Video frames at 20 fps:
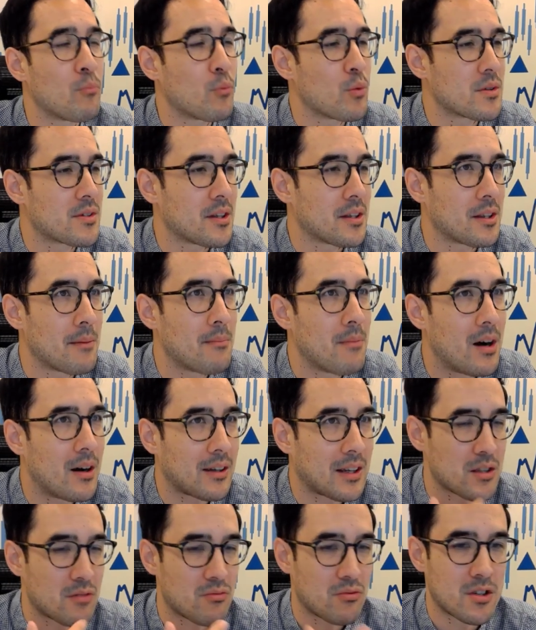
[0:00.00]
was that the
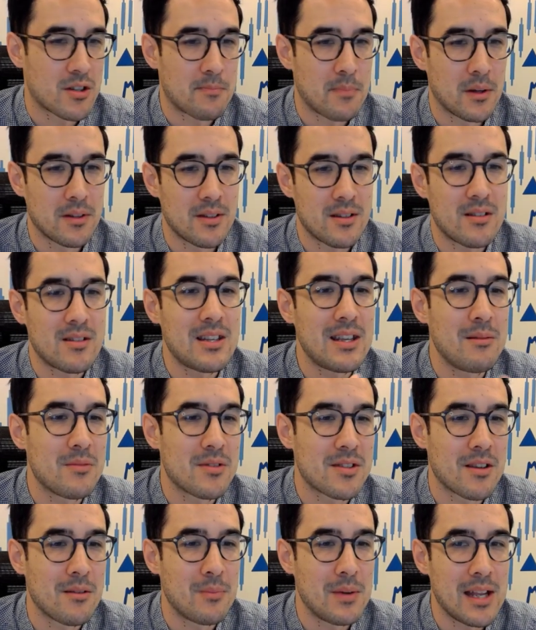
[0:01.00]
market's response
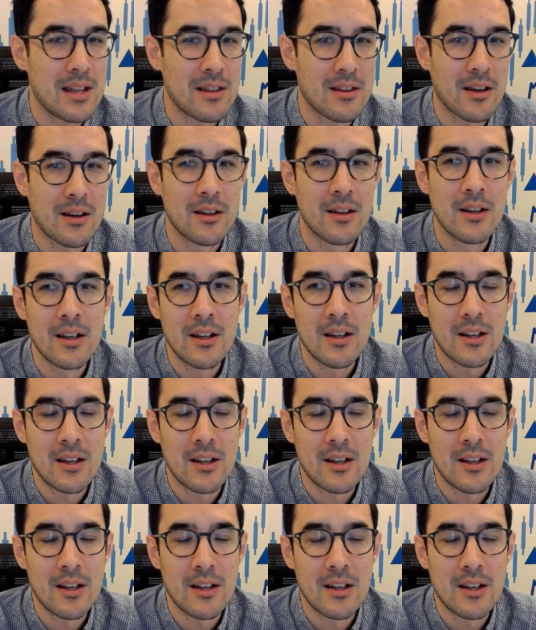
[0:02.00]
seems to be that